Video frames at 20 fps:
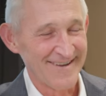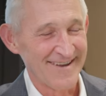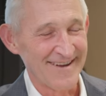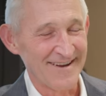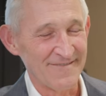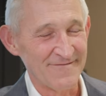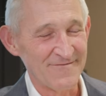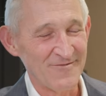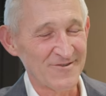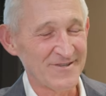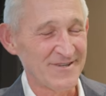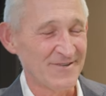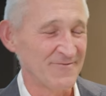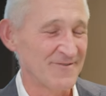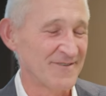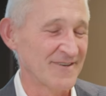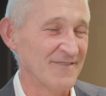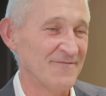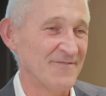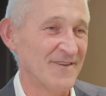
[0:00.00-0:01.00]
And unfortunately,
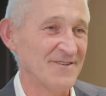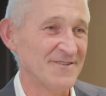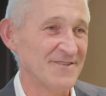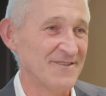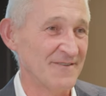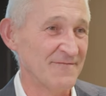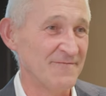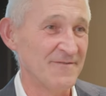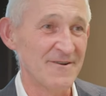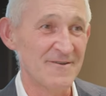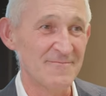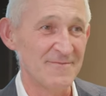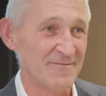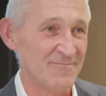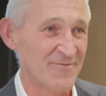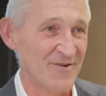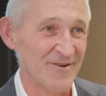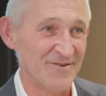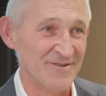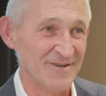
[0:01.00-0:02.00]
with the convention centre, a very big
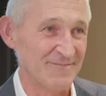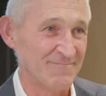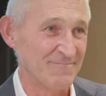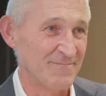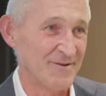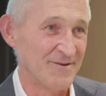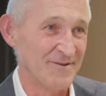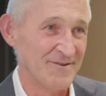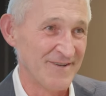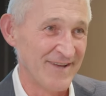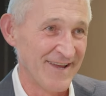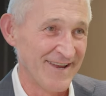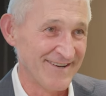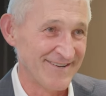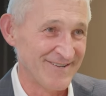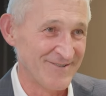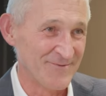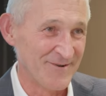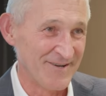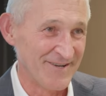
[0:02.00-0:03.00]
project burned down
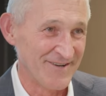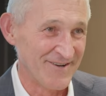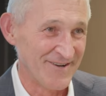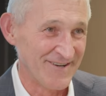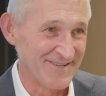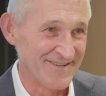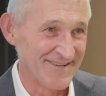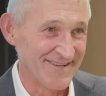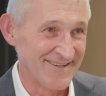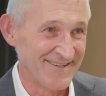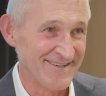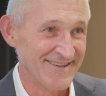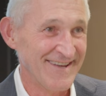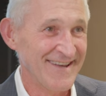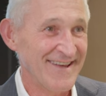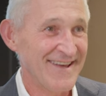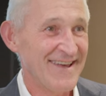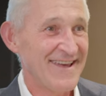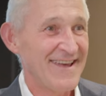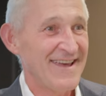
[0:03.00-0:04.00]
in 2019,
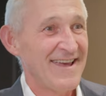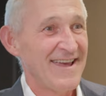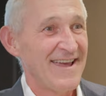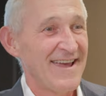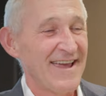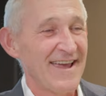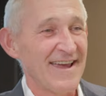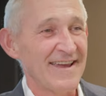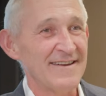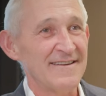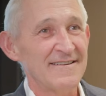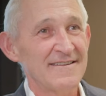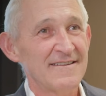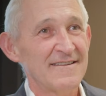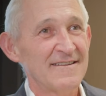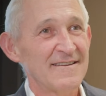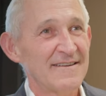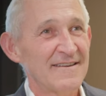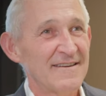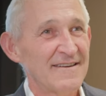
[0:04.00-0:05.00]
and
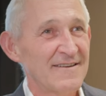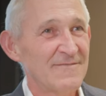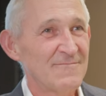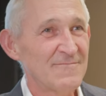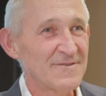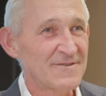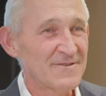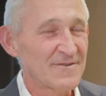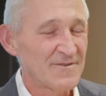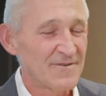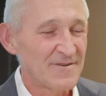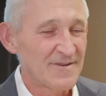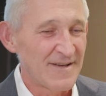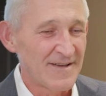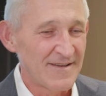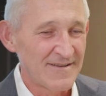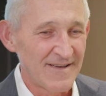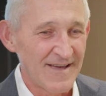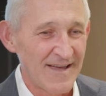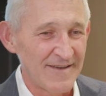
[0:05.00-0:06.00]
it was
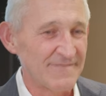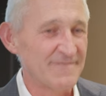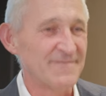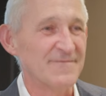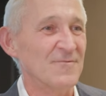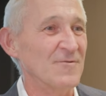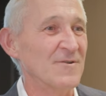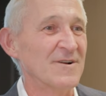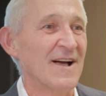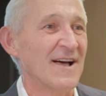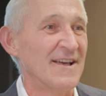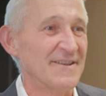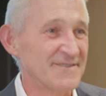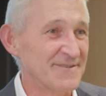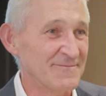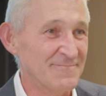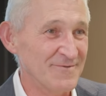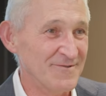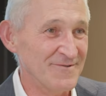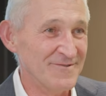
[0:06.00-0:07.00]

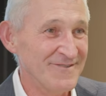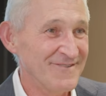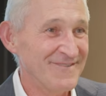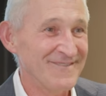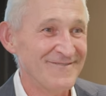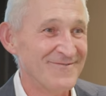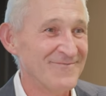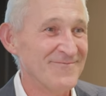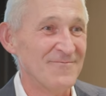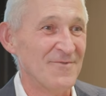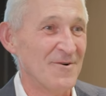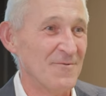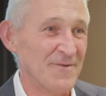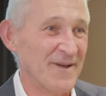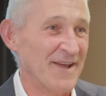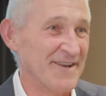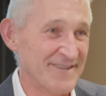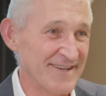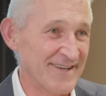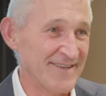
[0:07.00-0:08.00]
unforecastable what we
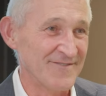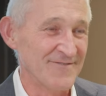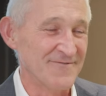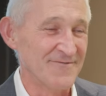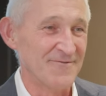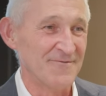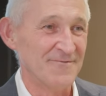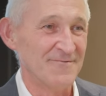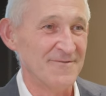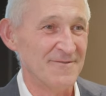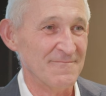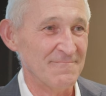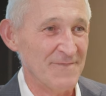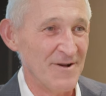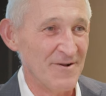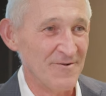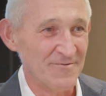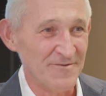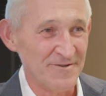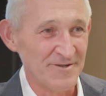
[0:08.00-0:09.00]
had to get through the
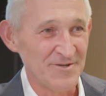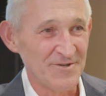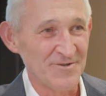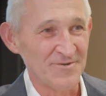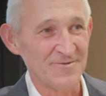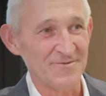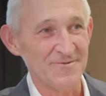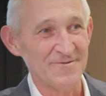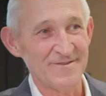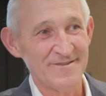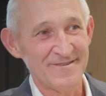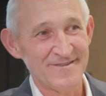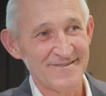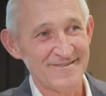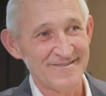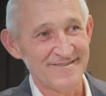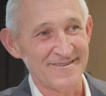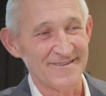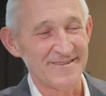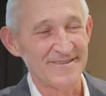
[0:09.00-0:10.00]
mould issues,
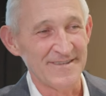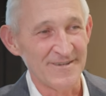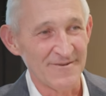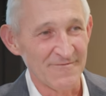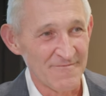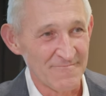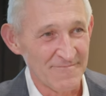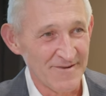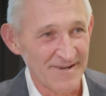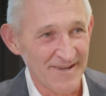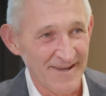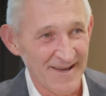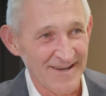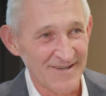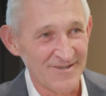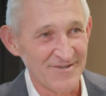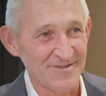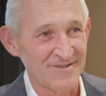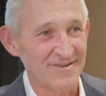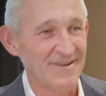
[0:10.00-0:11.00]
the steel
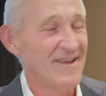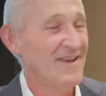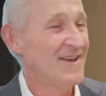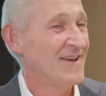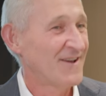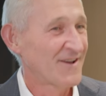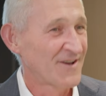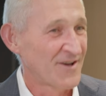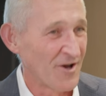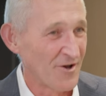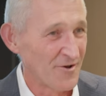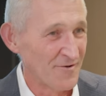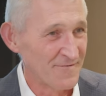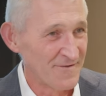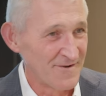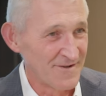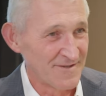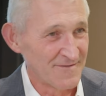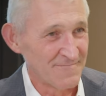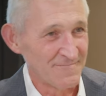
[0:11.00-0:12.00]
remediation,
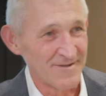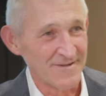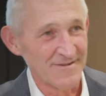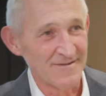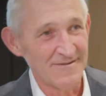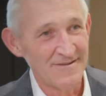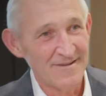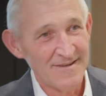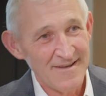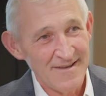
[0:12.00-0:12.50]
COVID in the middle,